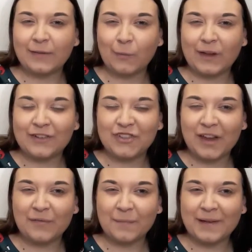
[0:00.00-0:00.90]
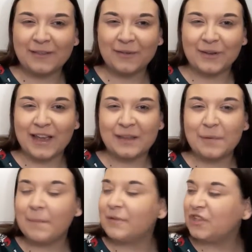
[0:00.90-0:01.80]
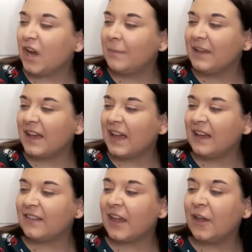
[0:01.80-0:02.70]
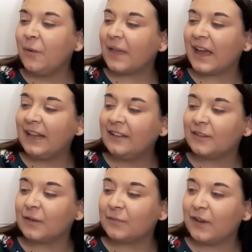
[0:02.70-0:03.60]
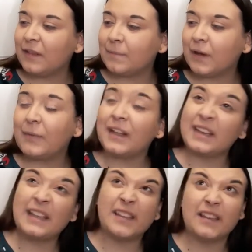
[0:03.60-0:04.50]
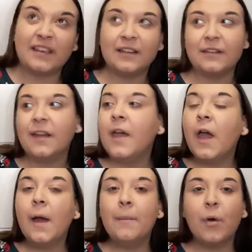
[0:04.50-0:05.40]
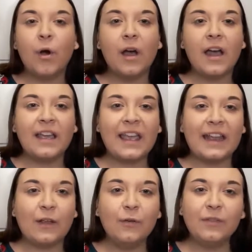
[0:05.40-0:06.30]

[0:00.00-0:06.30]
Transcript: is a weird shape for a pencil case. But a pyjama case, who the hell is going to fit the... Well, I guess a kid. But again,